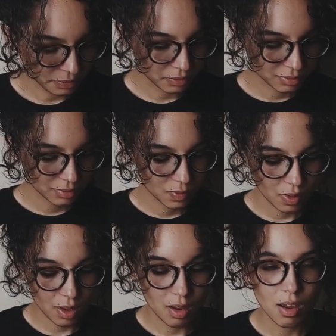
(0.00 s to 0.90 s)
to really
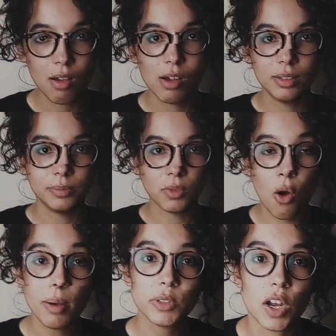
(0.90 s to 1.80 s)
sit in it.
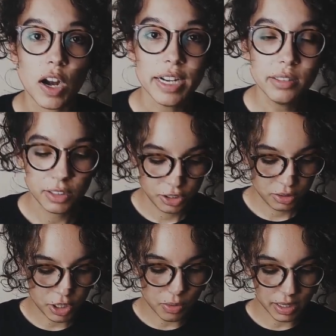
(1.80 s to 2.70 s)
Oh, I'm sorry.
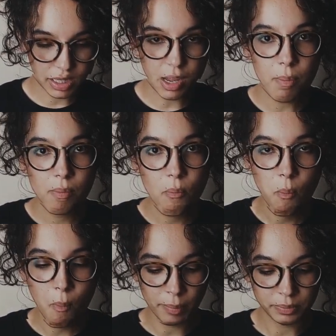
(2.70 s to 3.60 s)
Did you want some?
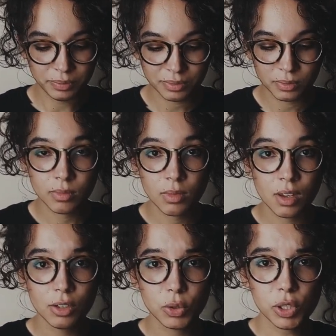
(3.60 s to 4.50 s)
Do
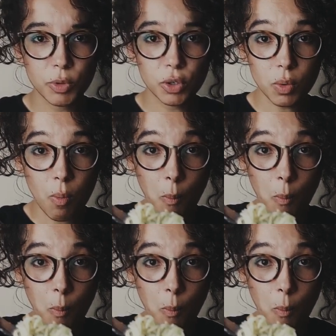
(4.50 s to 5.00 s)
you want some noodles?